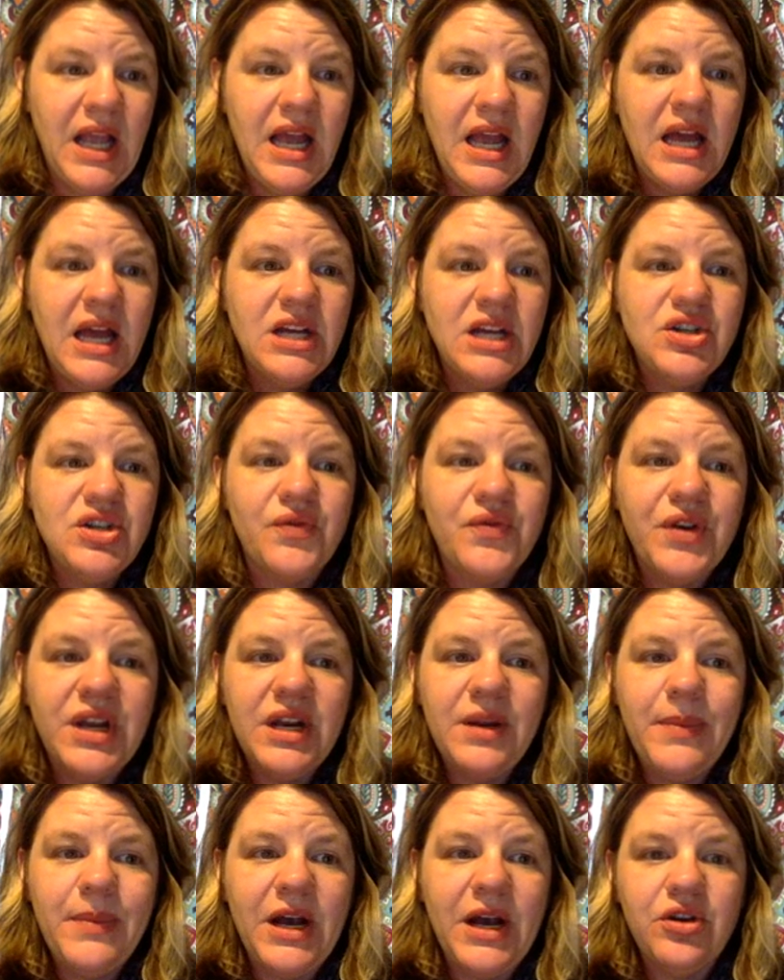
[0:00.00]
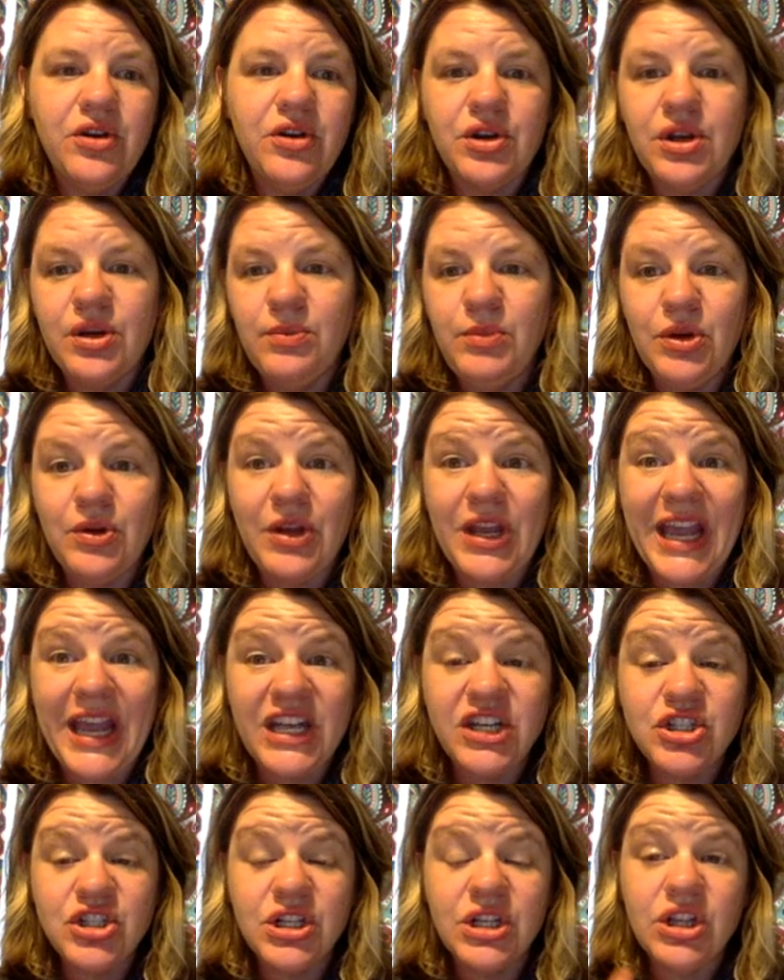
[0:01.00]
Don't forget about your
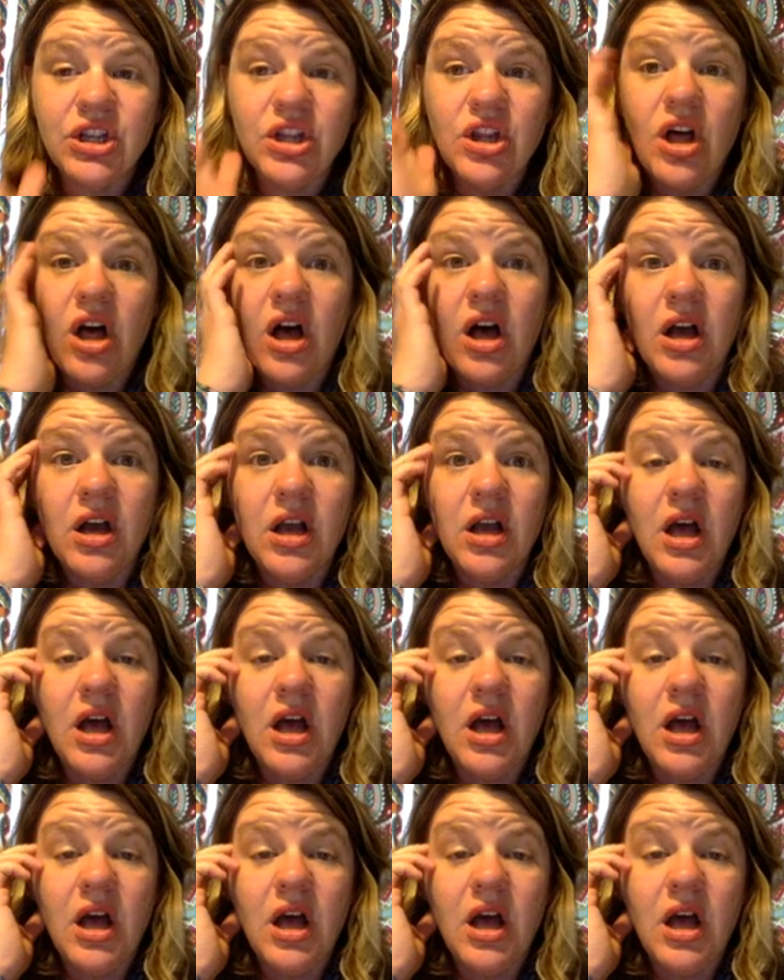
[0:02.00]
communication log.